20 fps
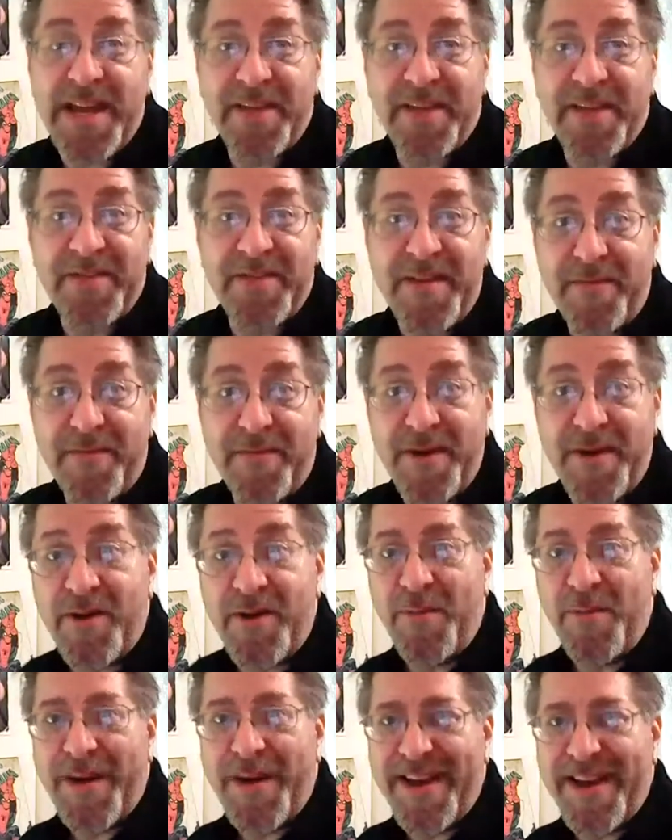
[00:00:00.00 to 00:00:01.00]
It's different.
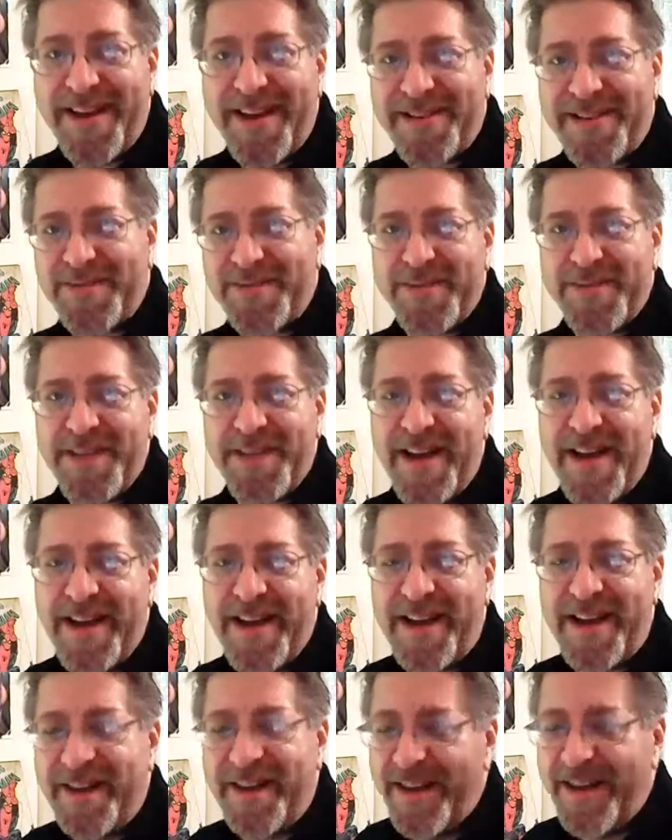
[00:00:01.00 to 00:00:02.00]
Nobody has them sign
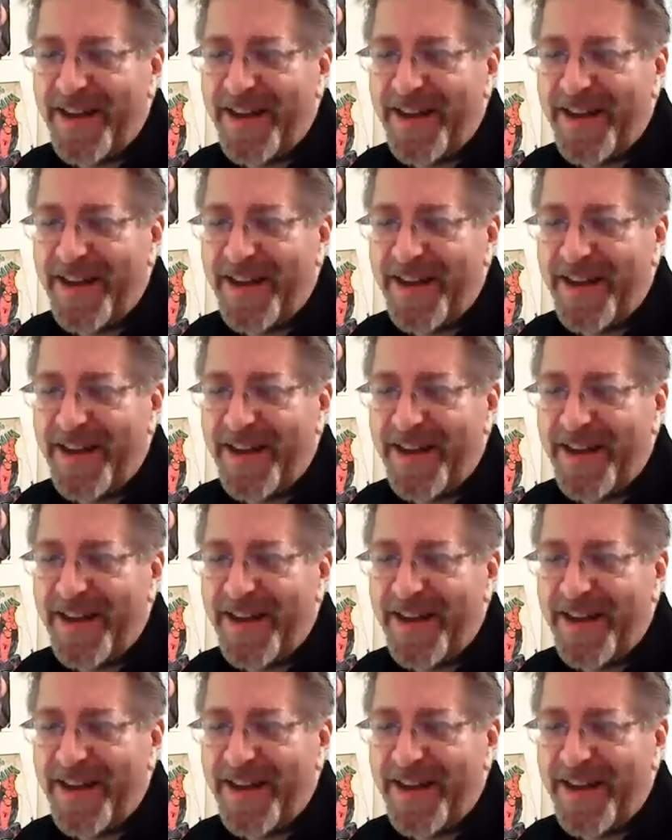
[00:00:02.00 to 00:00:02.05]
it."